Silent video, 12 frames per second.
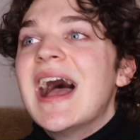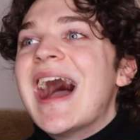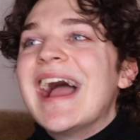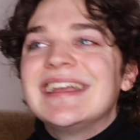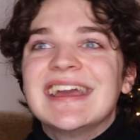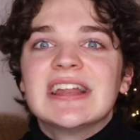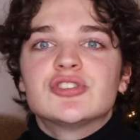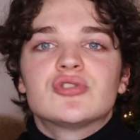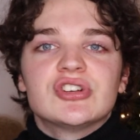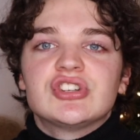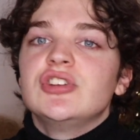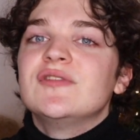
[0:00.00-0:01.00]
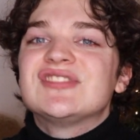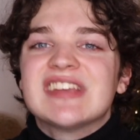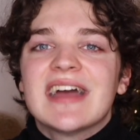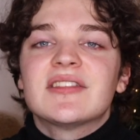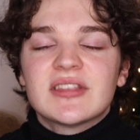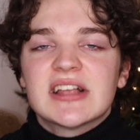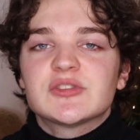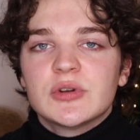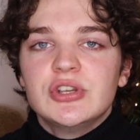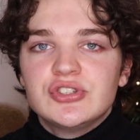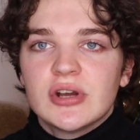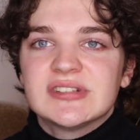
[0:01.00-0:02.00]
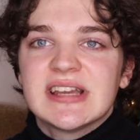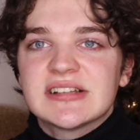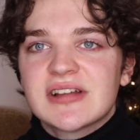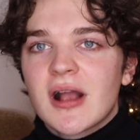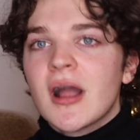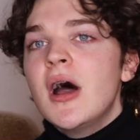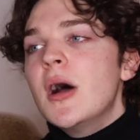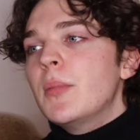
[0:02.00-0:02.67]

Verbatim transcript: I get it, Trisha. You've said that that's what you do on TikTok,